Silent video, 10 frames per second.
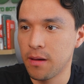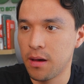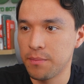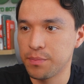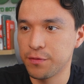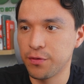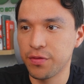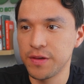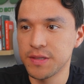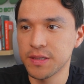But for
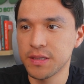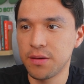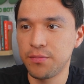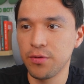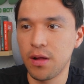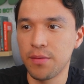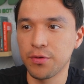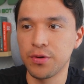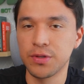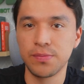this example, I'm
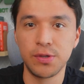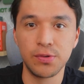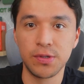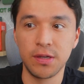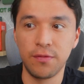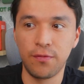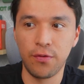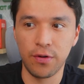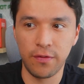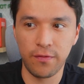going to be using
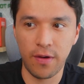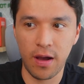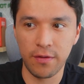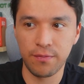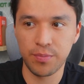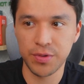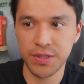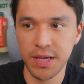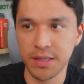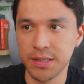
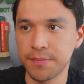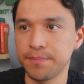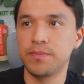45%.